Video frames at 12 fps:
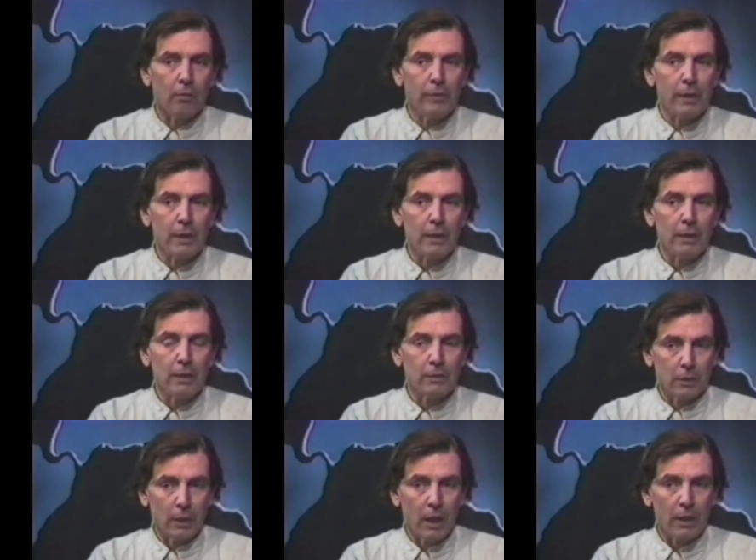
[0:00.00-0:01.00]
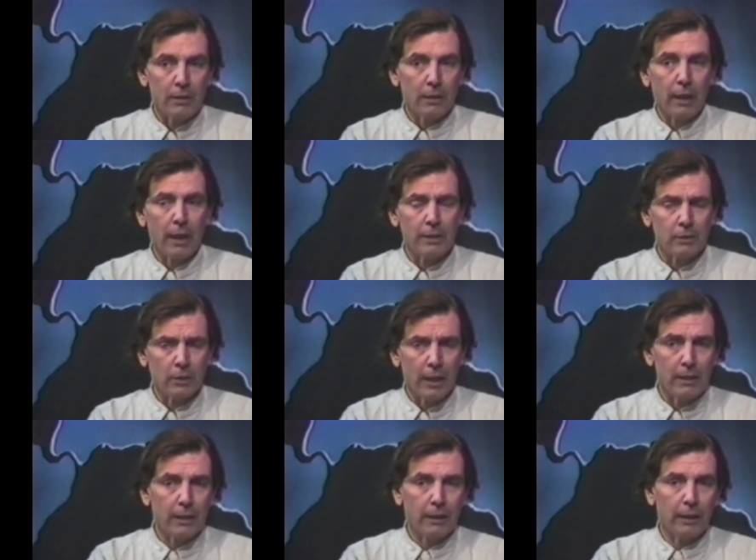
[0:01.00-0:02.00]
of the
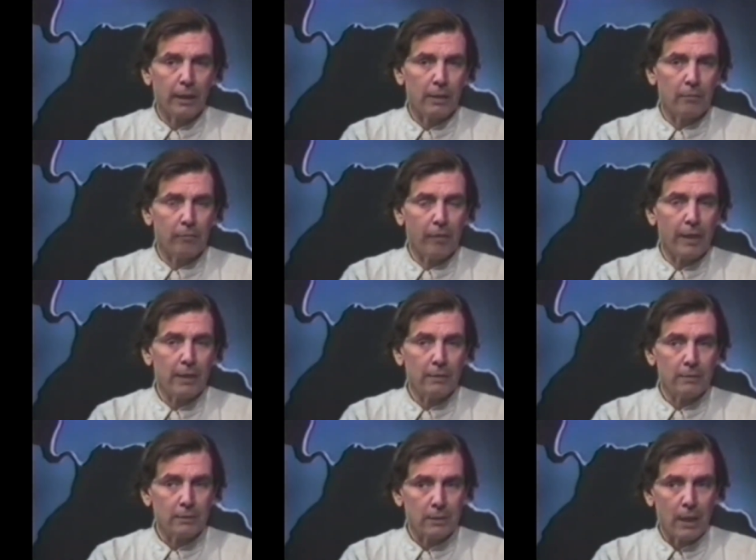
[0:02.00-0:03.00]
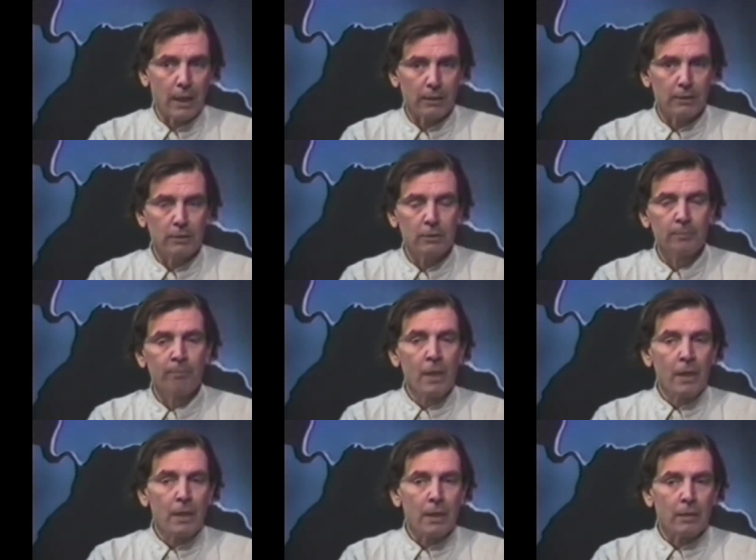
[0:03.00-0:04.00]
Icelandic and Viking sagas
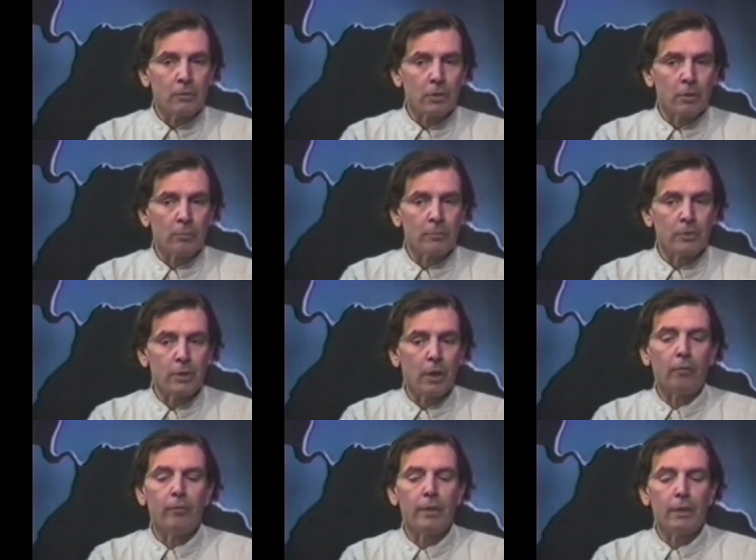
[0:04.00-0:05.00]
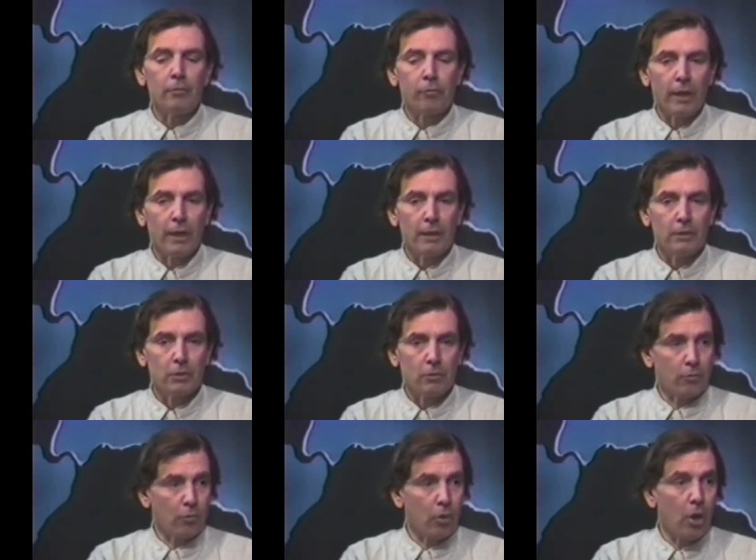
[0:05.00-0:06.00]
in terms of the phrase
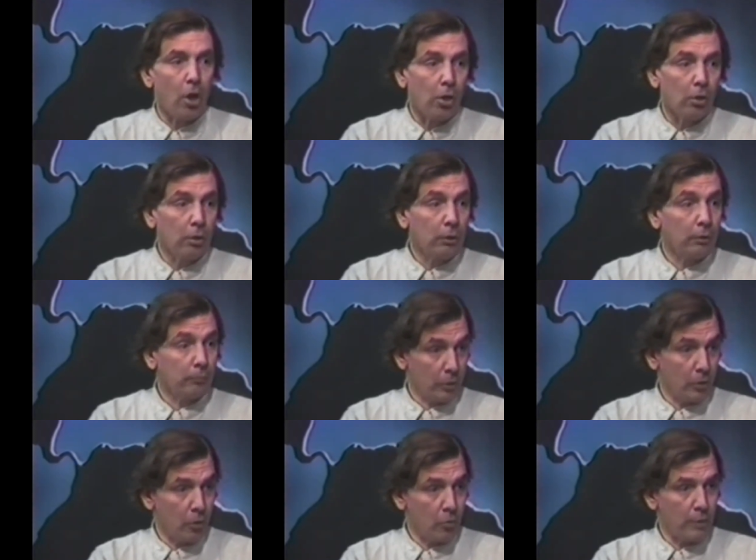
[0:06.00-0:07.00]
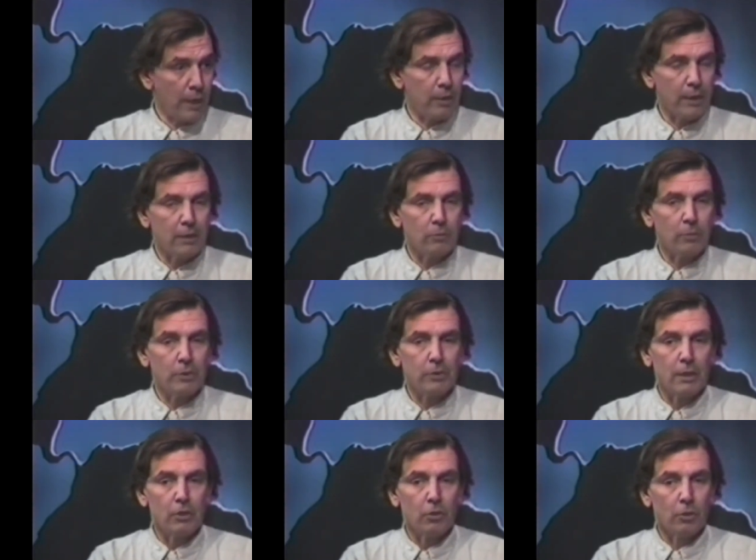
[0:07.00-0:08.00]
thrall. You know, nowadays we
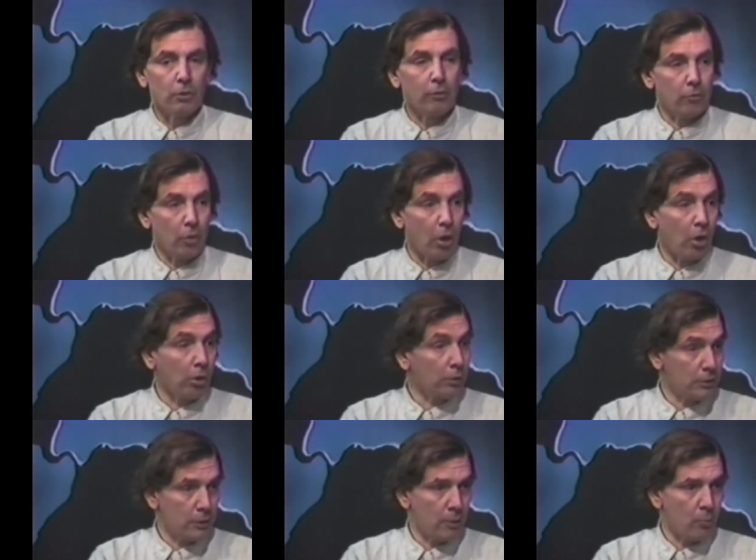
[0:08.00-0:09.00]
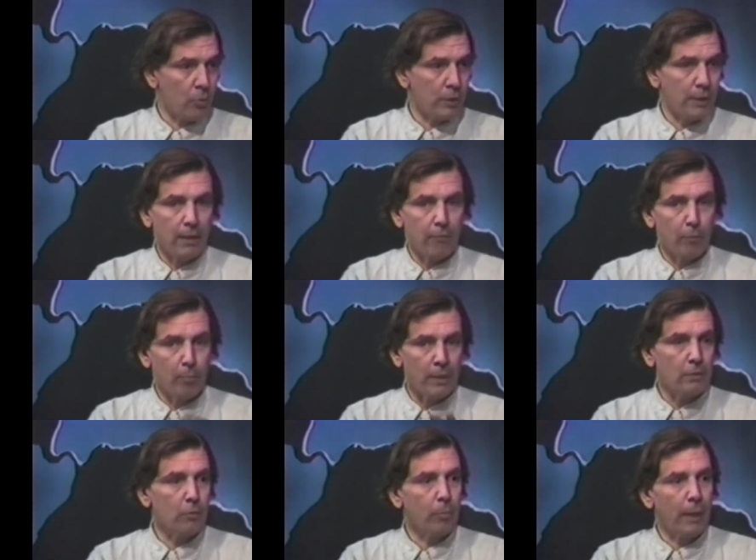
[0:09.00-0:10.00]
say you're enthralled to someone. They have a
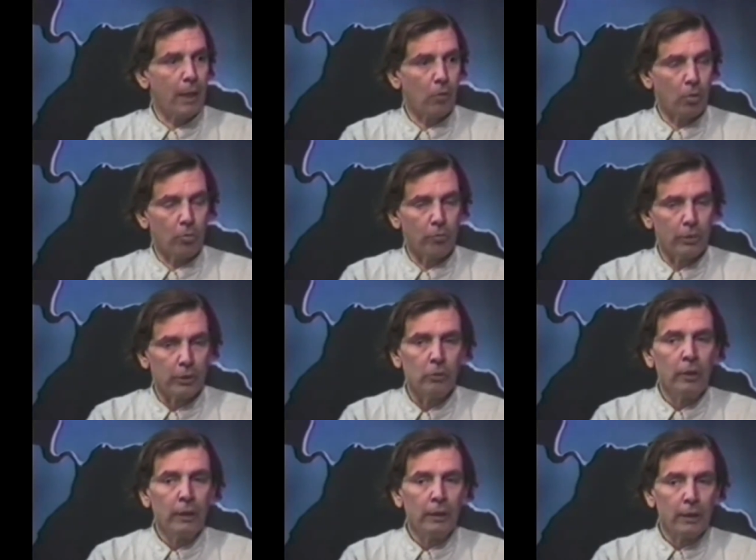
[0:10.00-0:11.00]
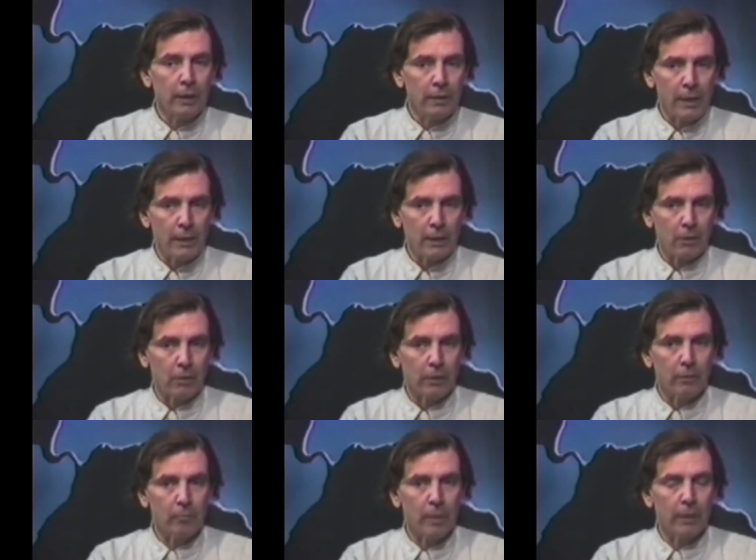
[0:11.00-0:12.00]
mental power over you. In that era,
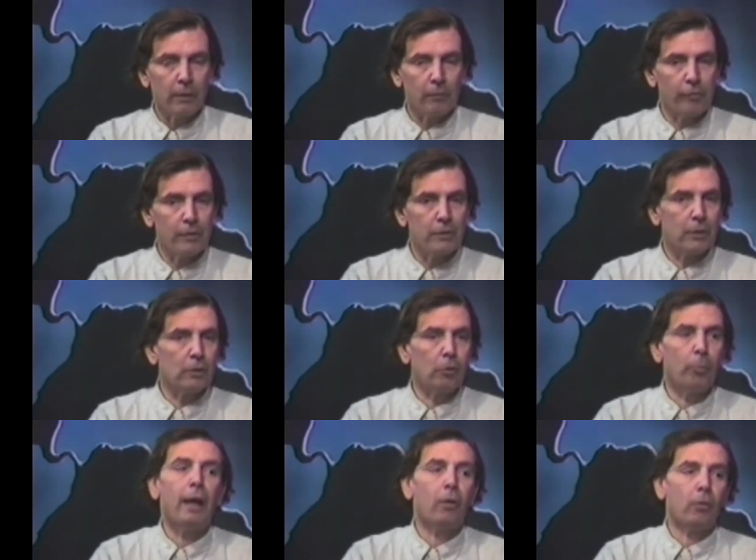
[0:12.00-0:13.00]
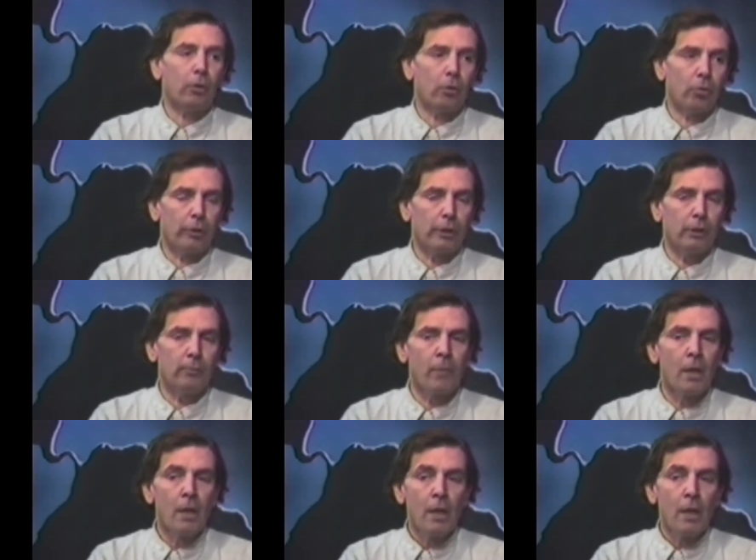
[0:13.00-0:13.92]
it meant a physical power over you.